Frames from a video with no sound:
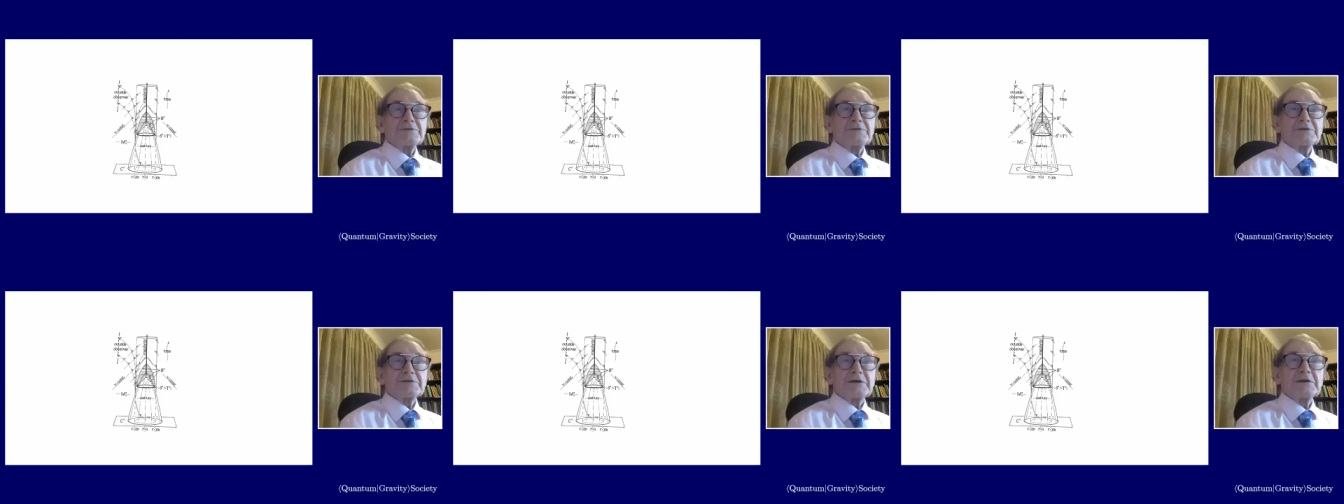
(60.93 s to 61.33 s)

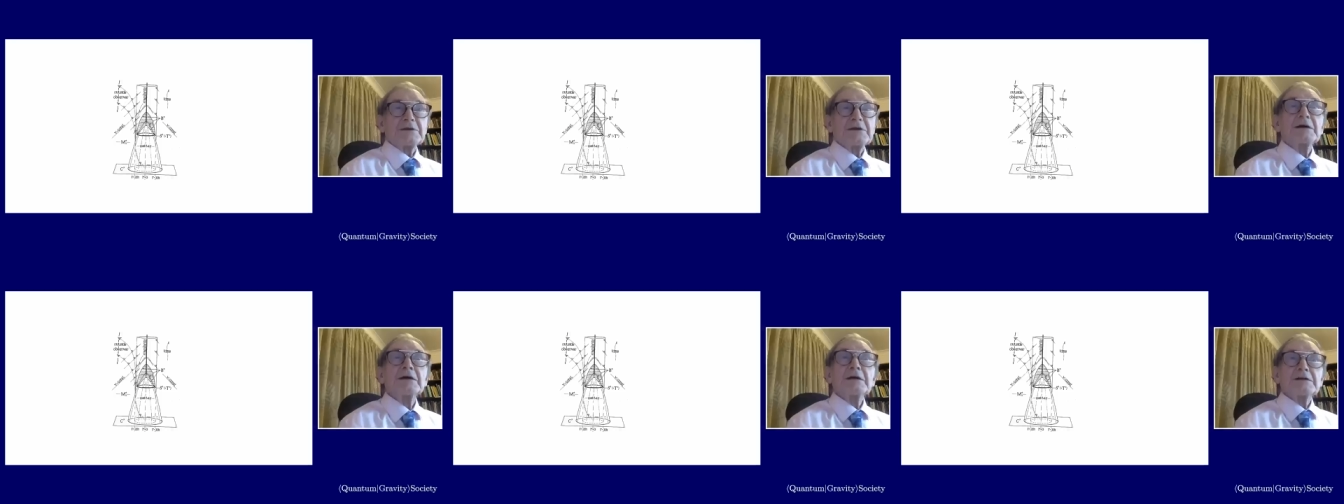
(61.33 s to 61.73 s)
a
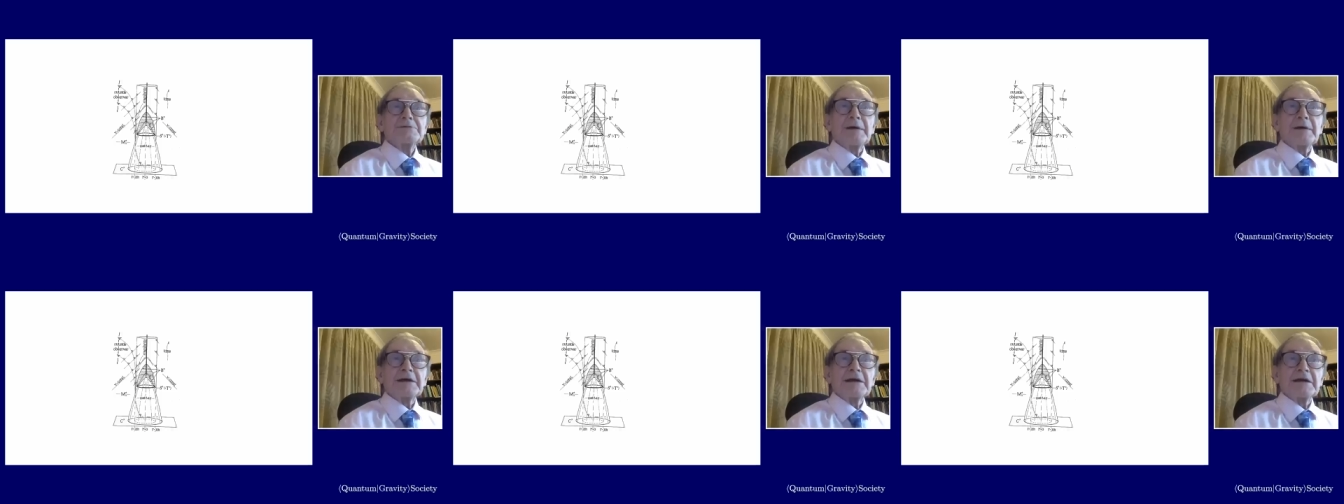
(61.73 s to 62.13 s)

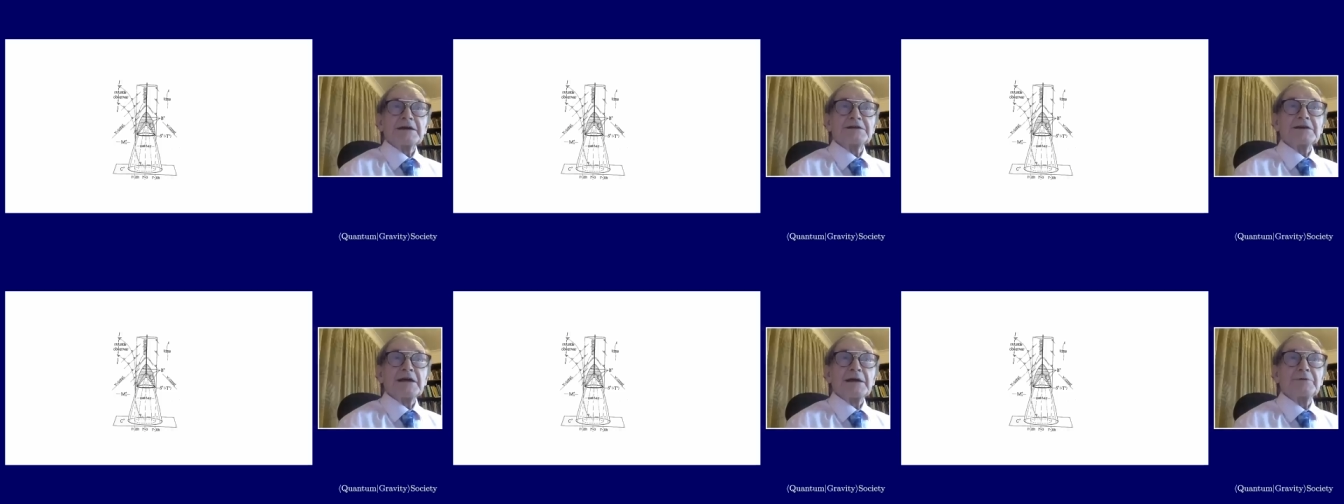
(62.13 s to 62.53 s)
speculation I
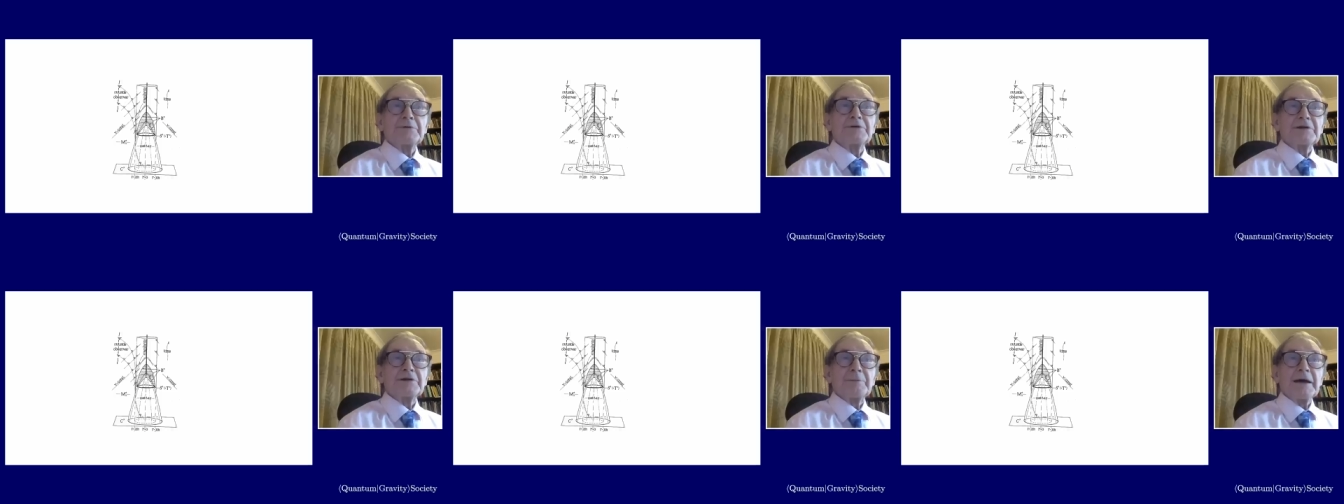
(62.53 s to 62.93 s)
put in the
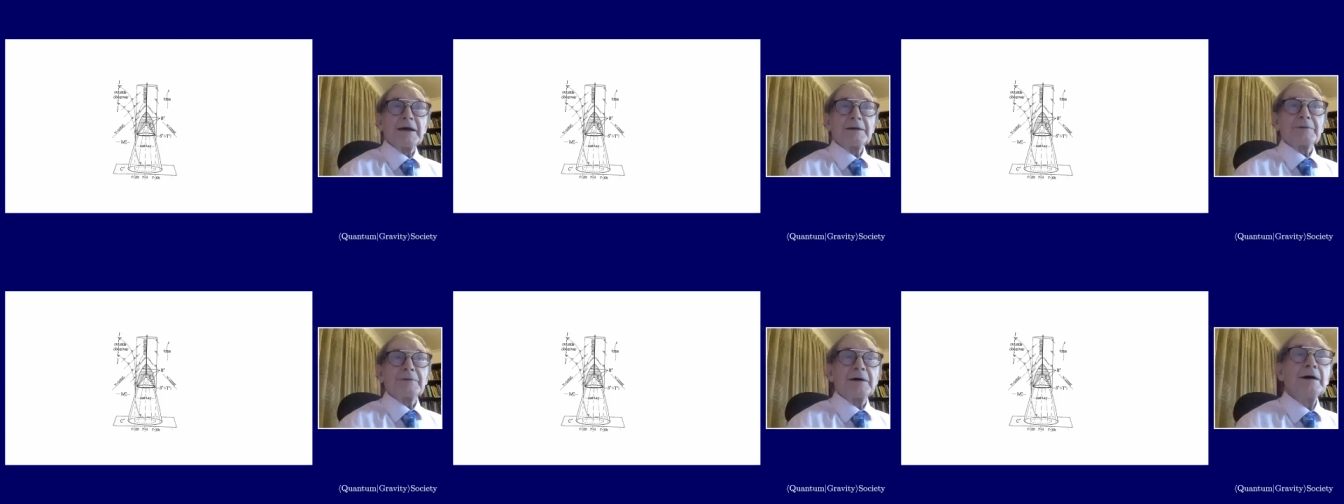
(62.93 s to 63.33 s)

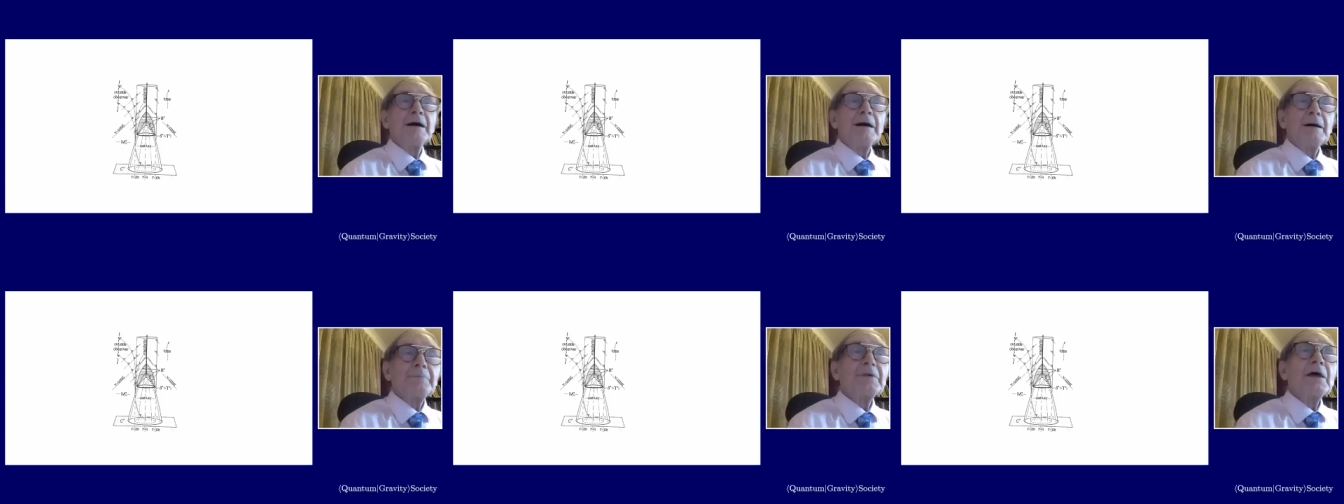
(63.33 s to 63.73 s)
paper,
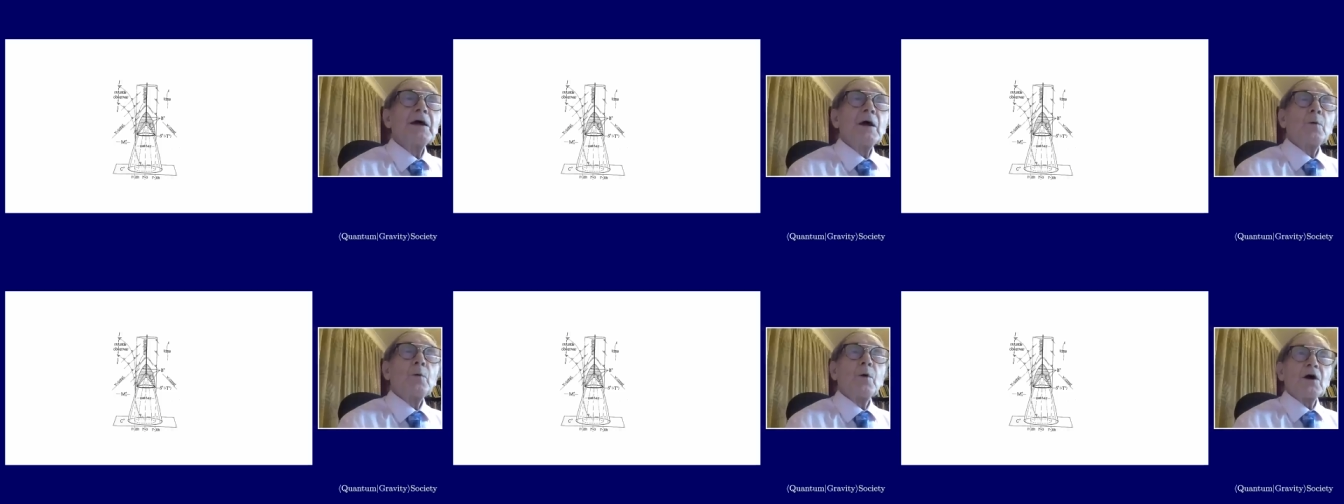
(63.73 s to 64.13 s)

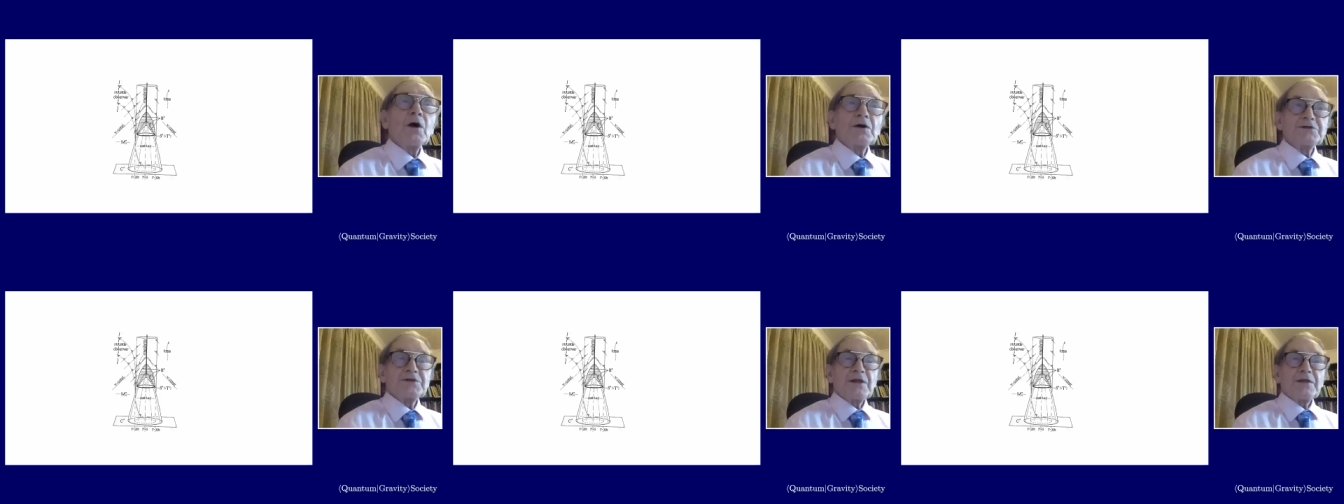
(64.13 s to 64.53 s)
was
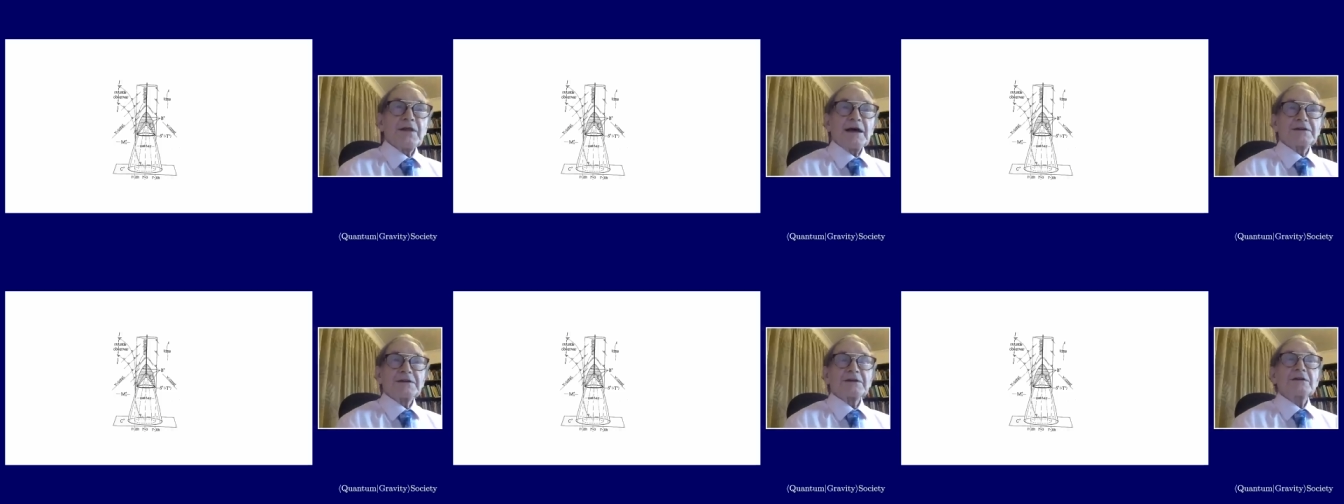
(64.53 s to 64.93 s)
that
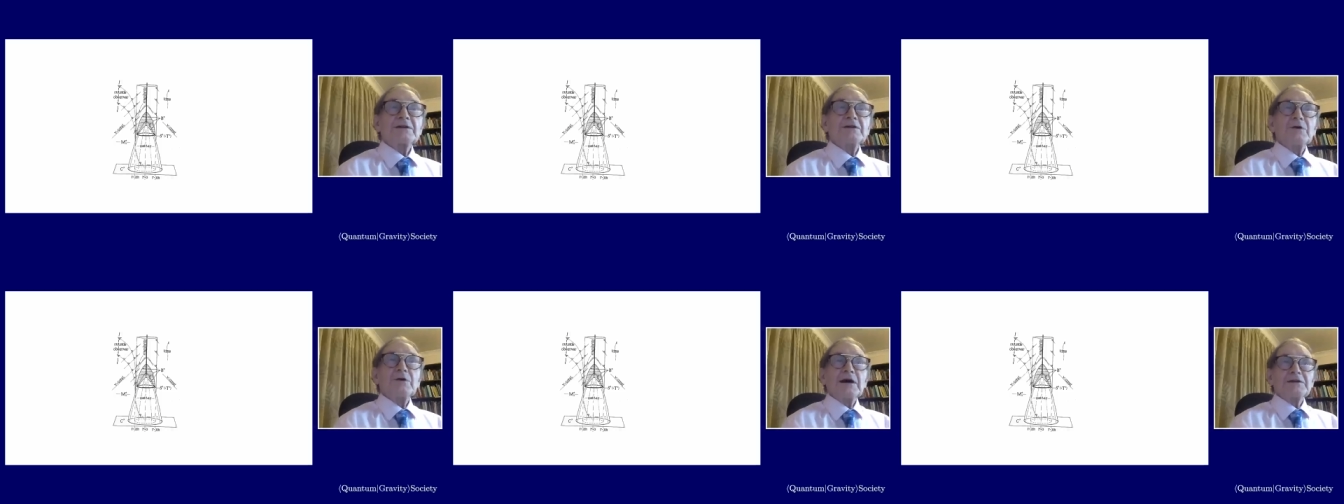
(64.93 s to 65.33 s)
you
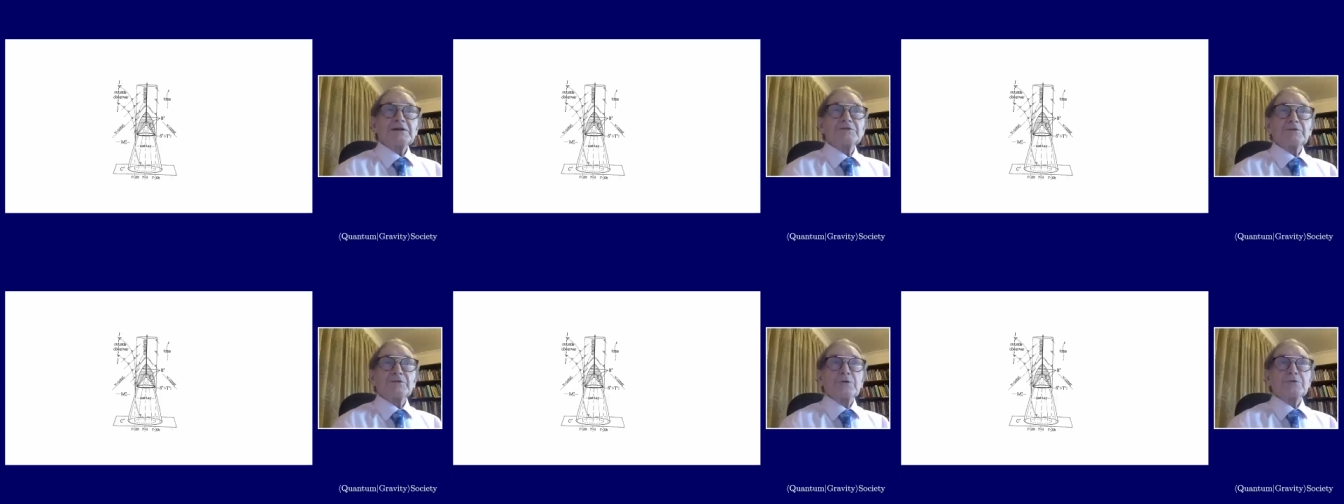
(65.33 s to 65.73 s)
had to
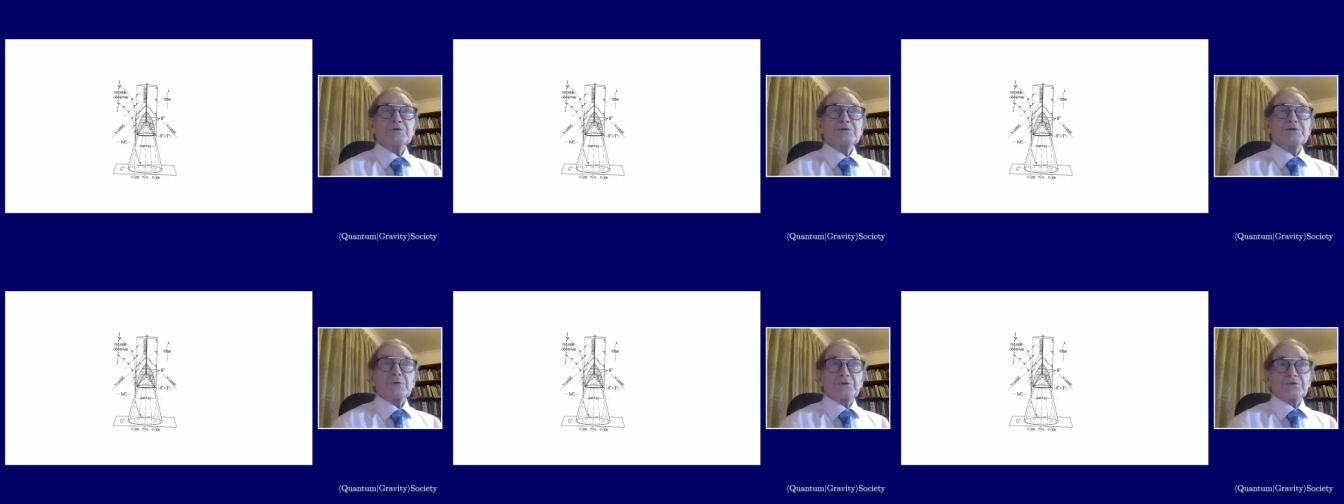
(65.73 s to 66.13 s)

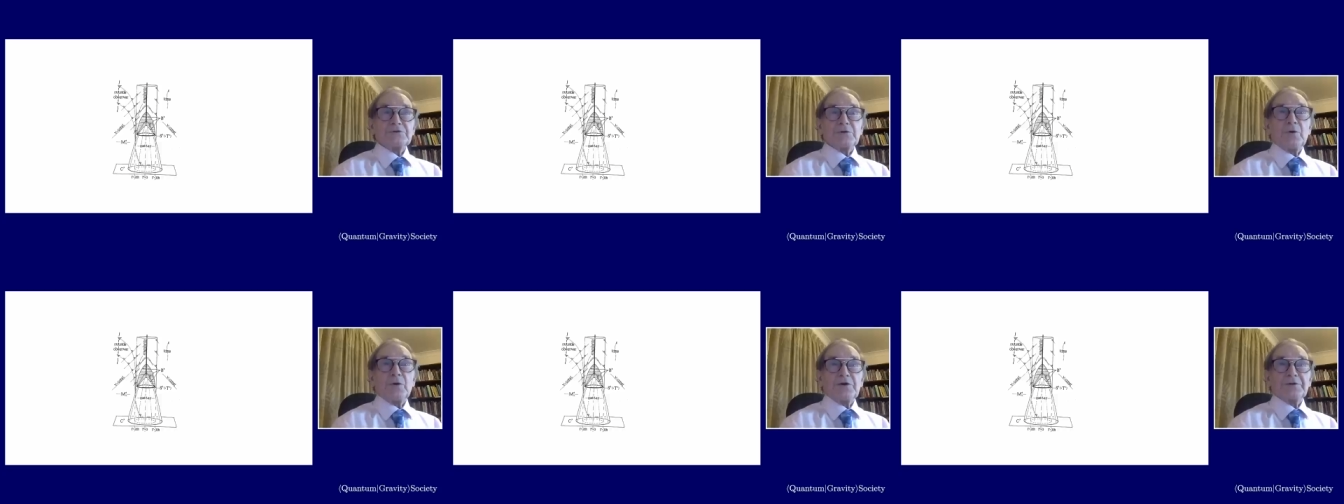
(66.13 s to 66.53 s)
resort to
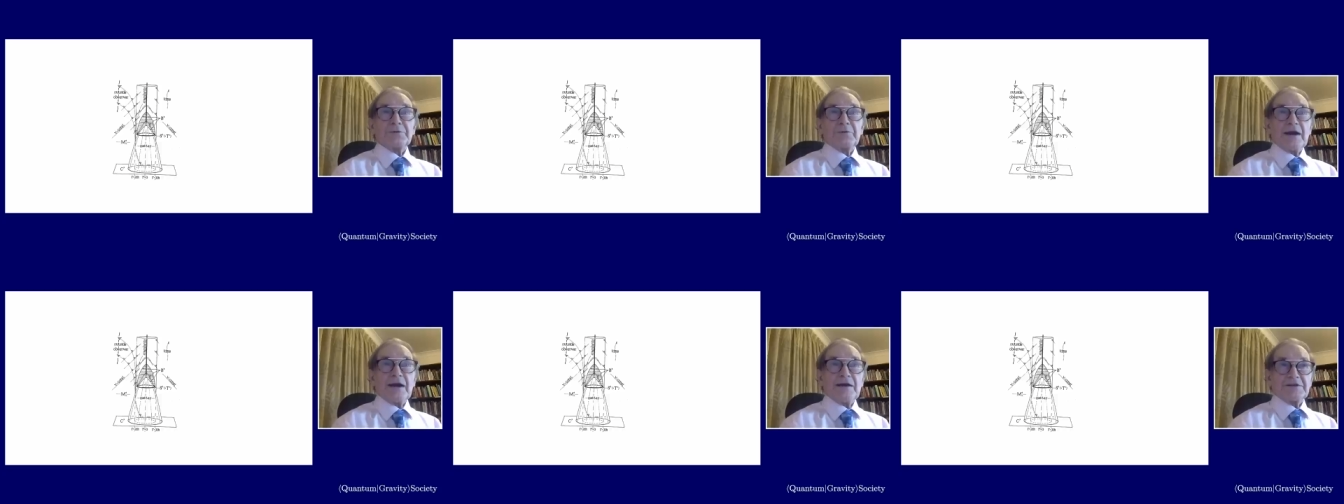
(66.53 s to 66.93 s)
quantum
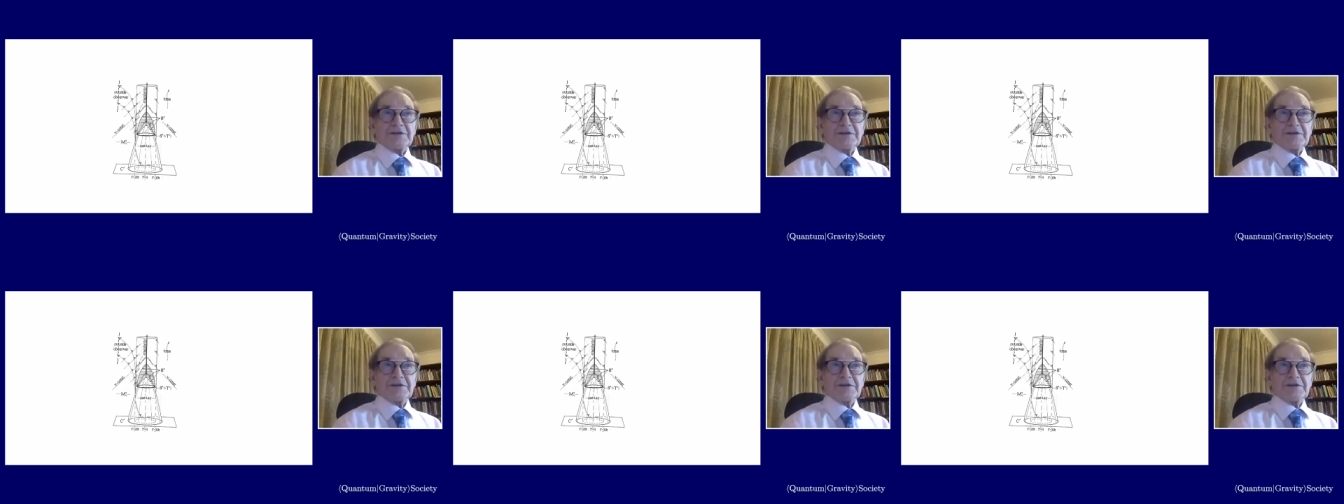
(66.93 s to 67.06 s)
gravity.